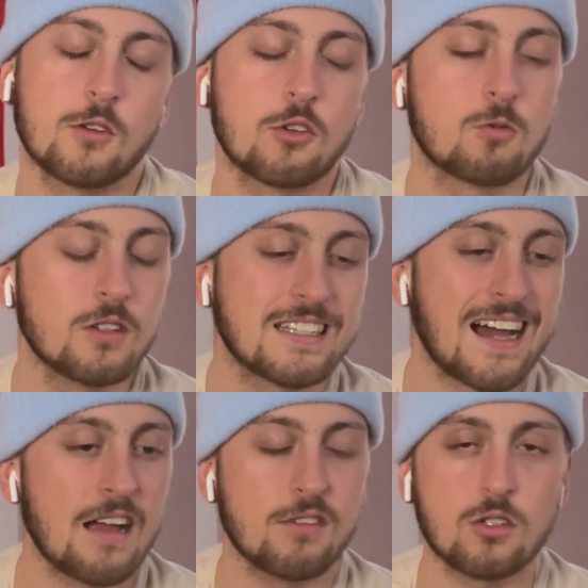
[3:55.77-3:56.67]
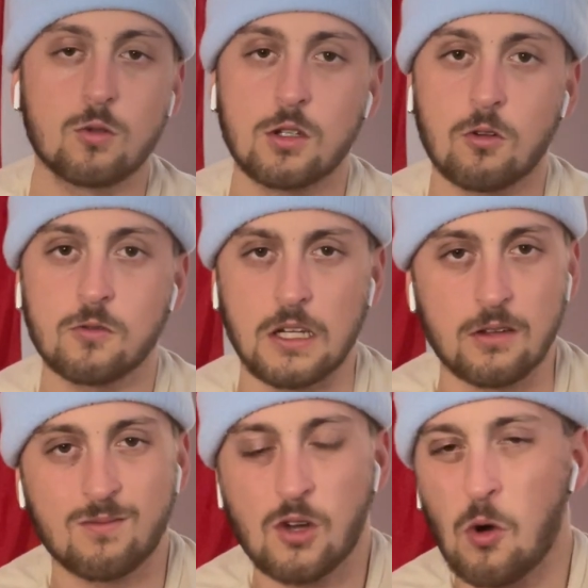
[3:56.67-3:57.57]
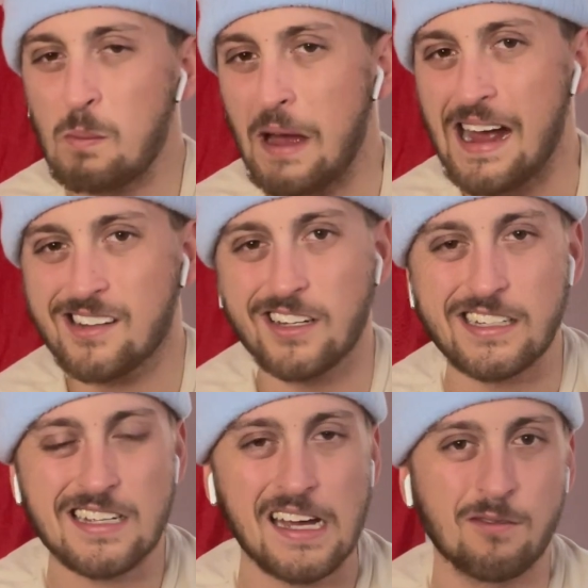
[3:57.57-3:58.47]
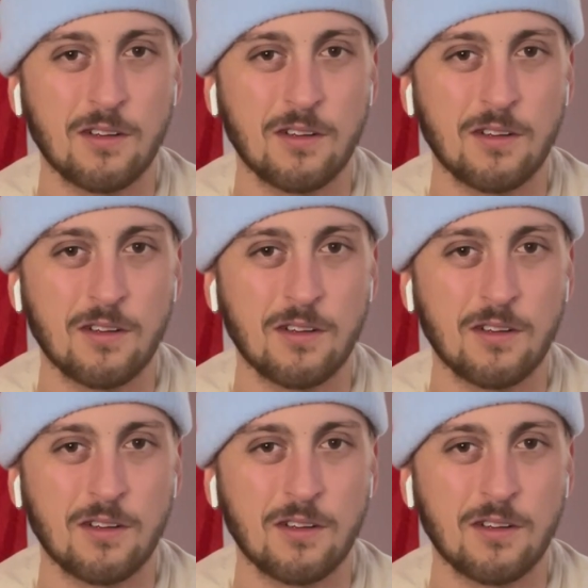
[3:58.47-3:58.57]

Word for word: when you really dive into it, you're only going back like ten,